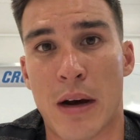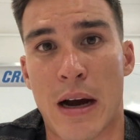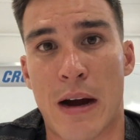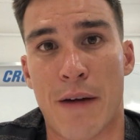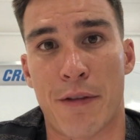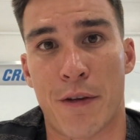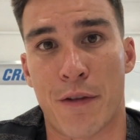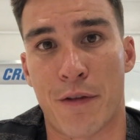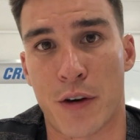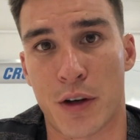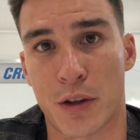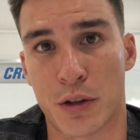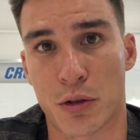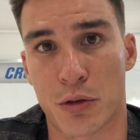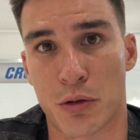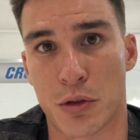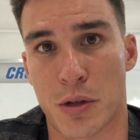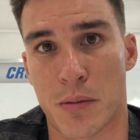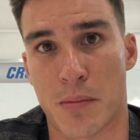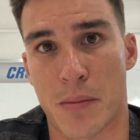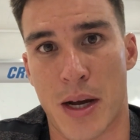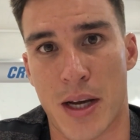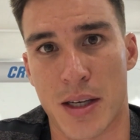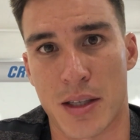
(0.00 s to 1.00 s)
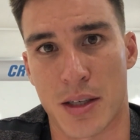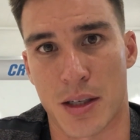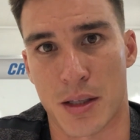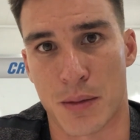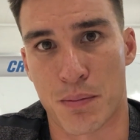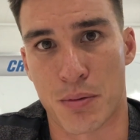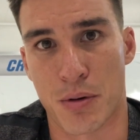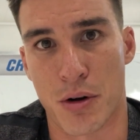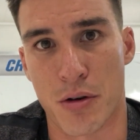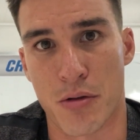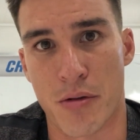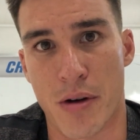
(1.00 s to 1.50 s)
have the Functional Gymnastics
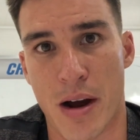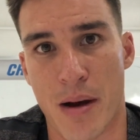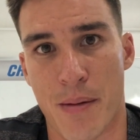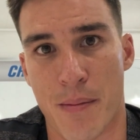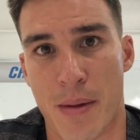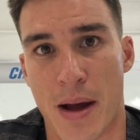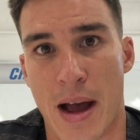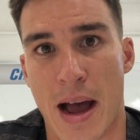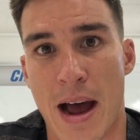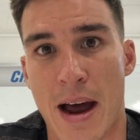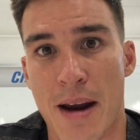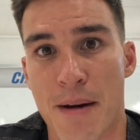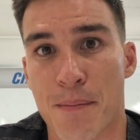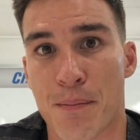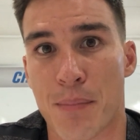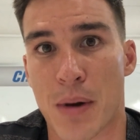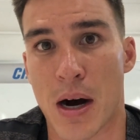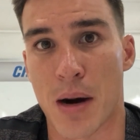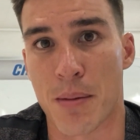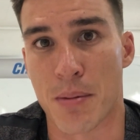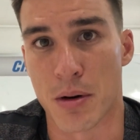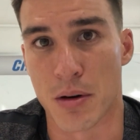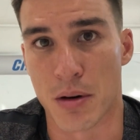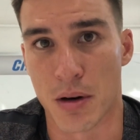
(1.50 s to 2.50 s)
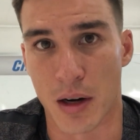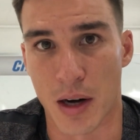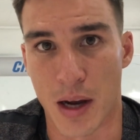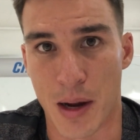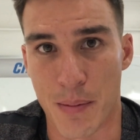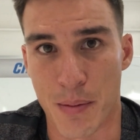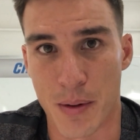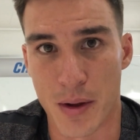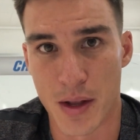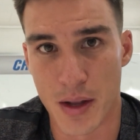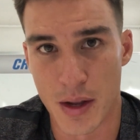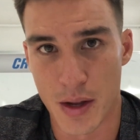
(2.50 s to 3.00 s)
Program and Barbell
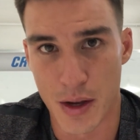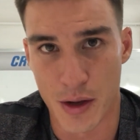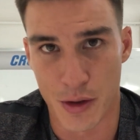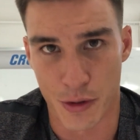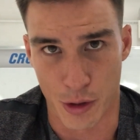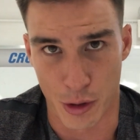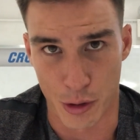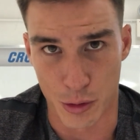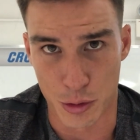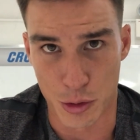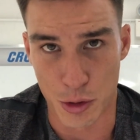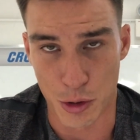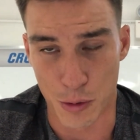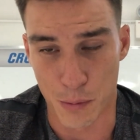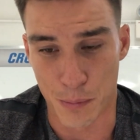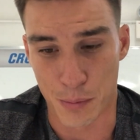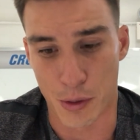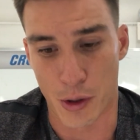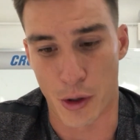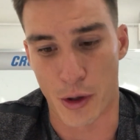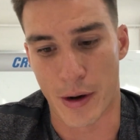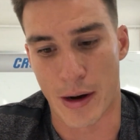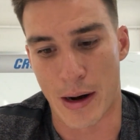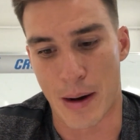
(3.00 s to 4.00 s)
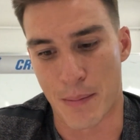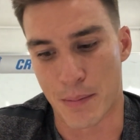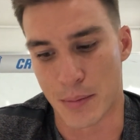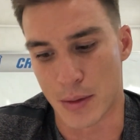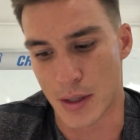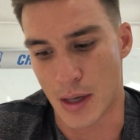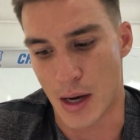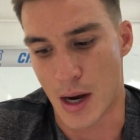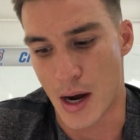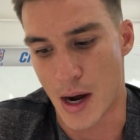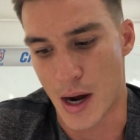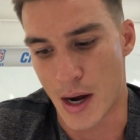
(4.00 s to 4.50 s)
Club. Those two
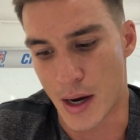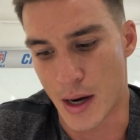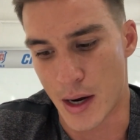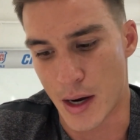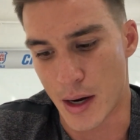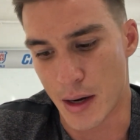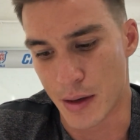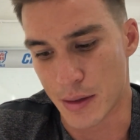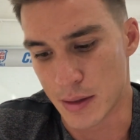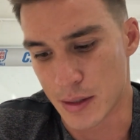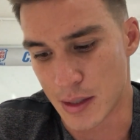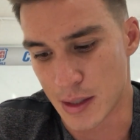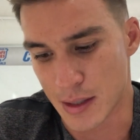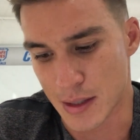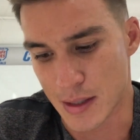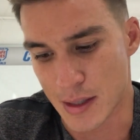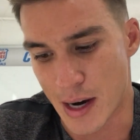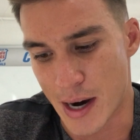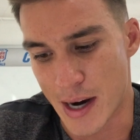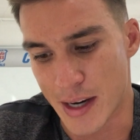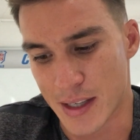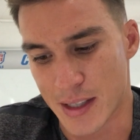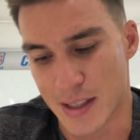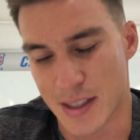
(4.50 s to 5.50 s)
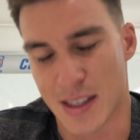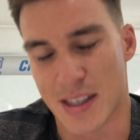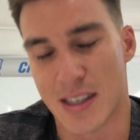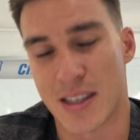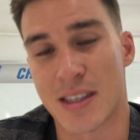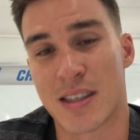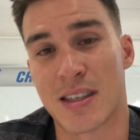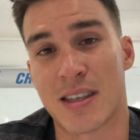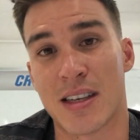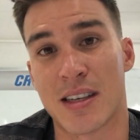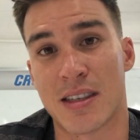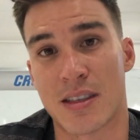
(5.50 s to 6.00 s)
programs are designed as
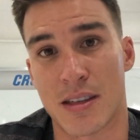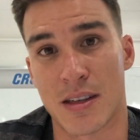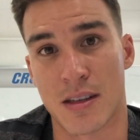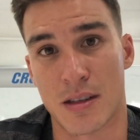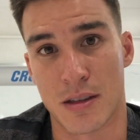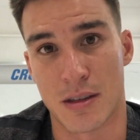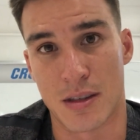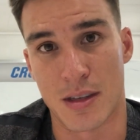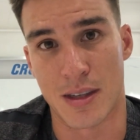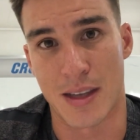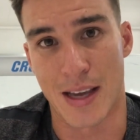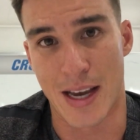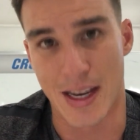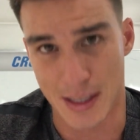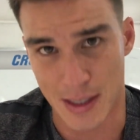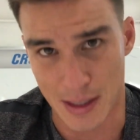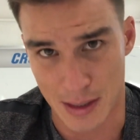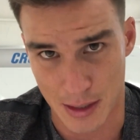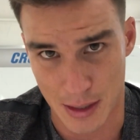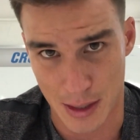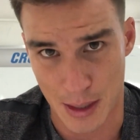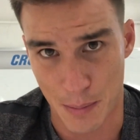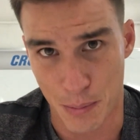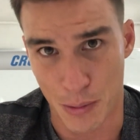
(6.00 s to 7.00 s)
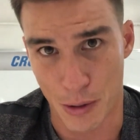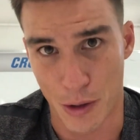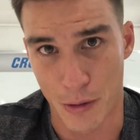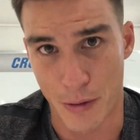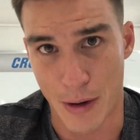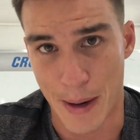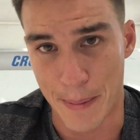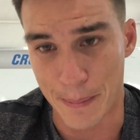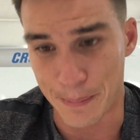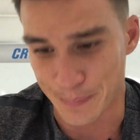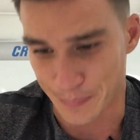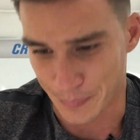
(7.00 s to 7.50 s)
assistants to the S&C
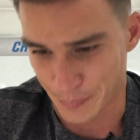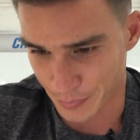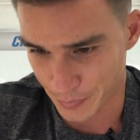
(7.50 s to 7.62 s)
program.